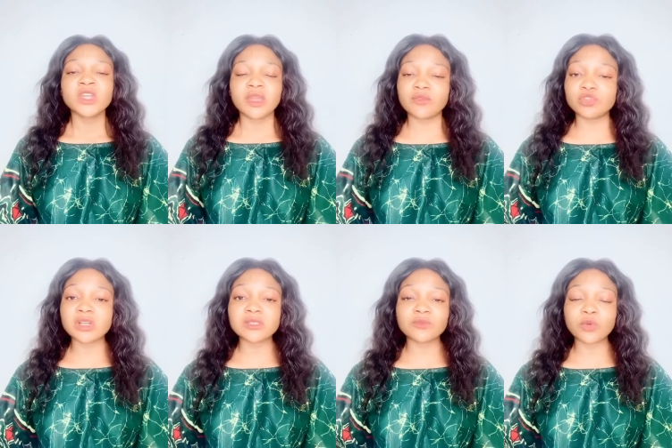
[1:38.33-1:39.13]
if you
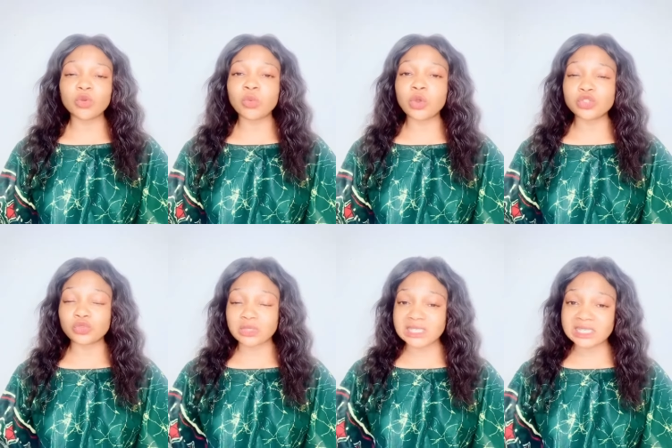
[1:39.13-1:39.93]
just follow
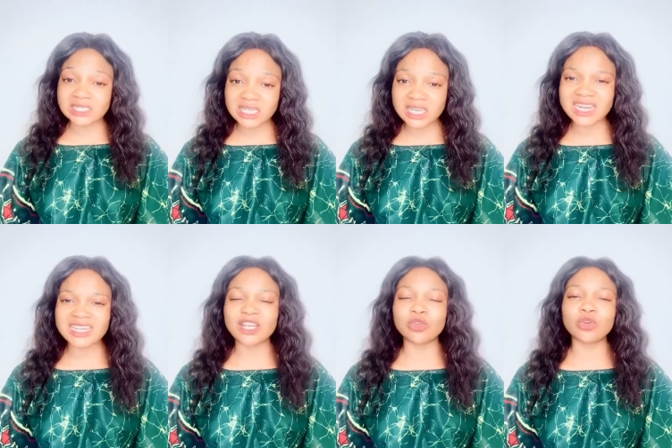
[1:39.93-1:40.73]
what you see
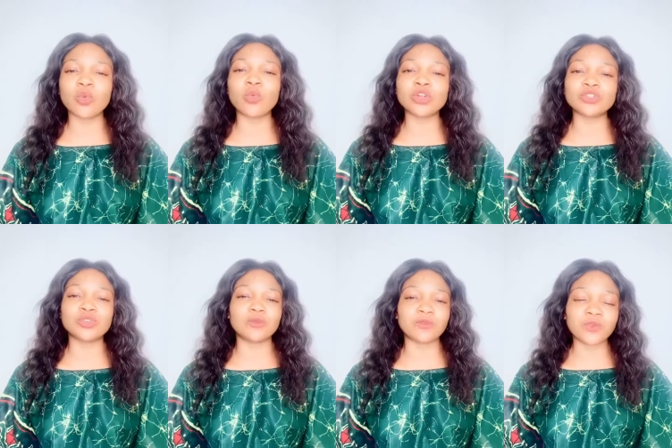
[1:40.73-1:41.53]
and ignore
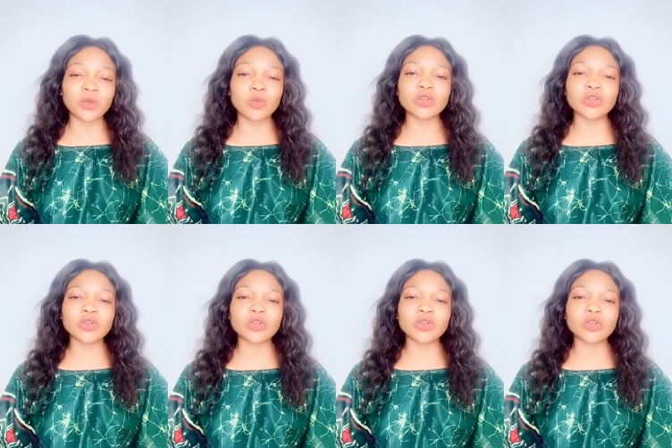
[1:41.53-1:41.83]
what you feel,